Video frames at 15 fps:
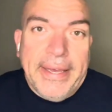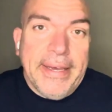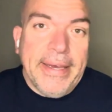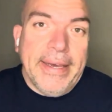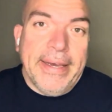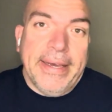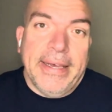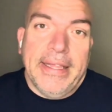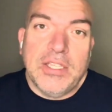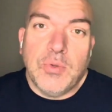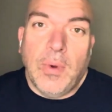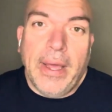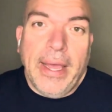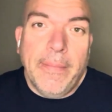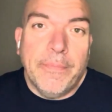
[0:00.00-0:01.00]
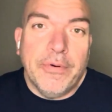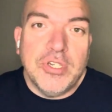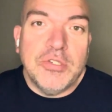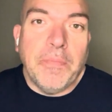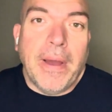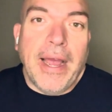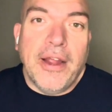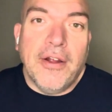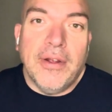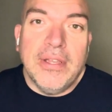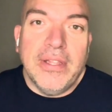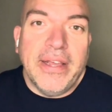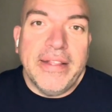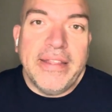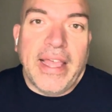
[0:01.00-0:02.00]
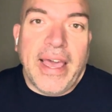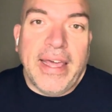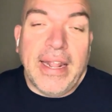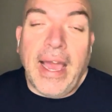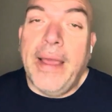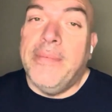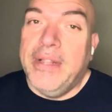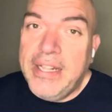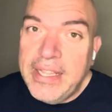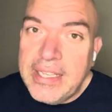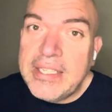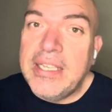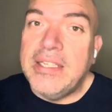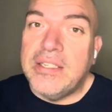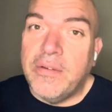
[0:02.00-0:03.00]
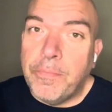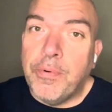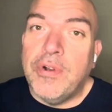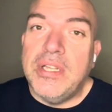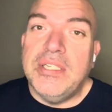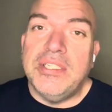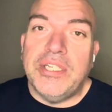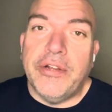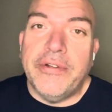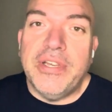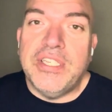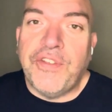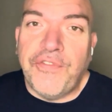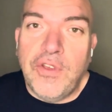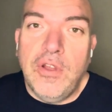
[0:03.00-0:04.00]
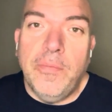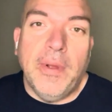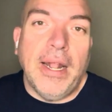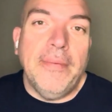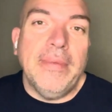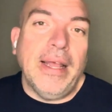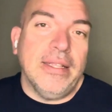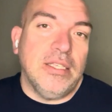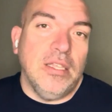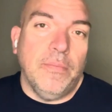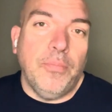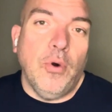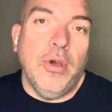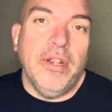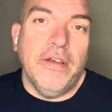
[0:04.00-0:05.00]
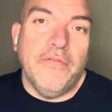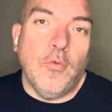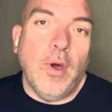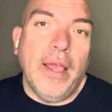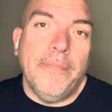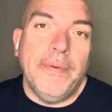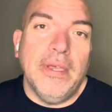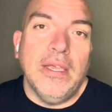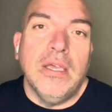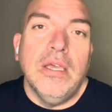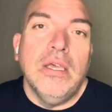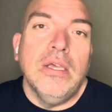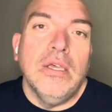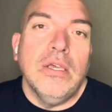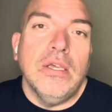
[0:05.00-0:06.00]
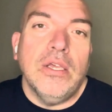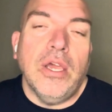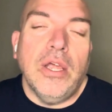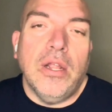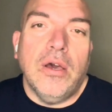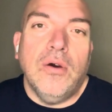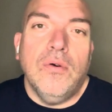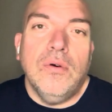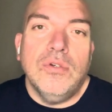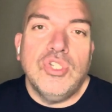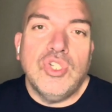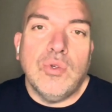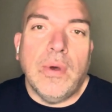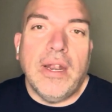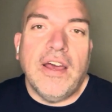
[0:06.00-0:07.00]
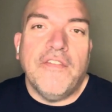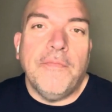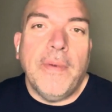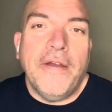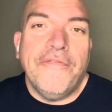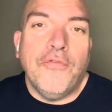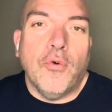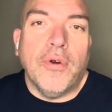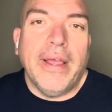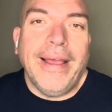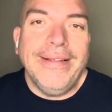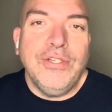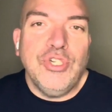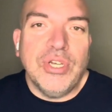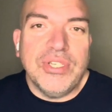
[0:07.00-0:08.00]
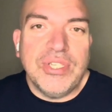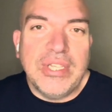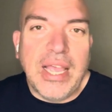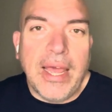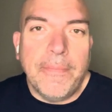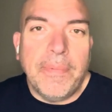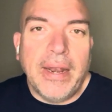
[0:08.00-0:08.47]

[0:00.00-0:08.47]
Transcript: That's why I'm perspiring like that. I mean, this is a pretty serious feud, but I'm not to the point of wiping, sweat off my forehead just yet.